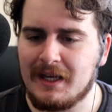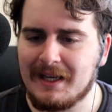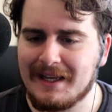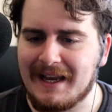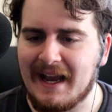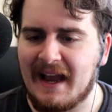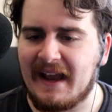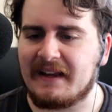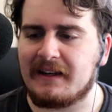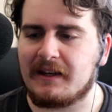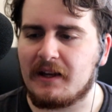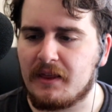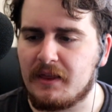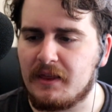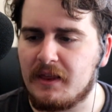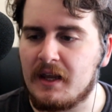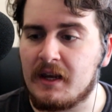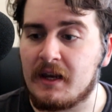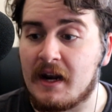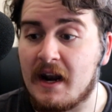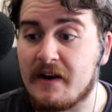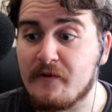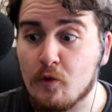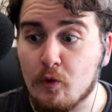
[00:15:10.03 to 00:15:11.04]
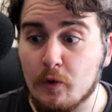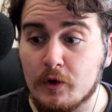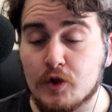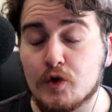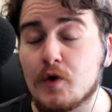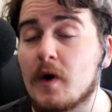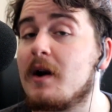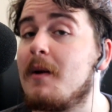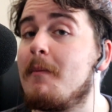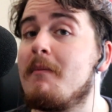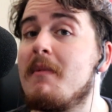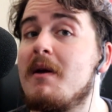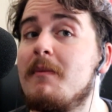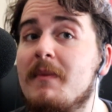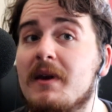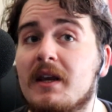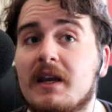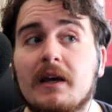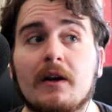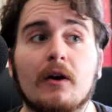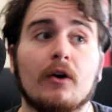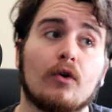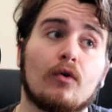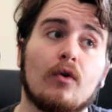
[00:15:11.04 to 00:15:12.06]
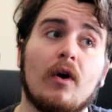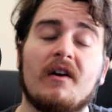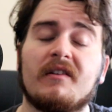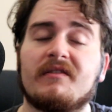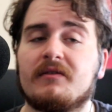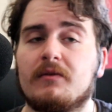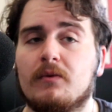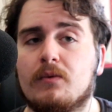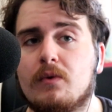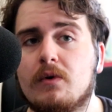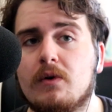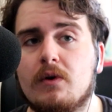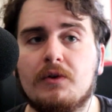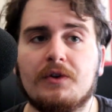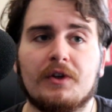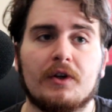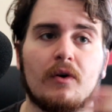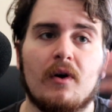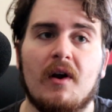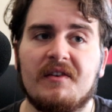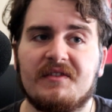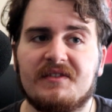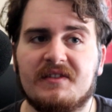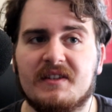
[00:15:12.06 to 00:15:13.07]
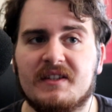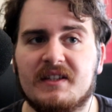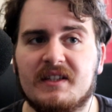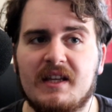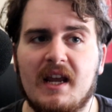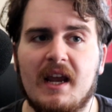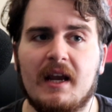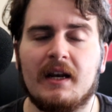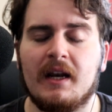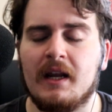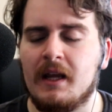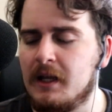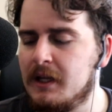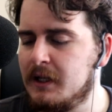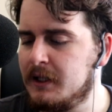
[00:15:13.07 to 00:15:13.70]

kind of thing, and everyone's trying to mimic it across the world, across the state.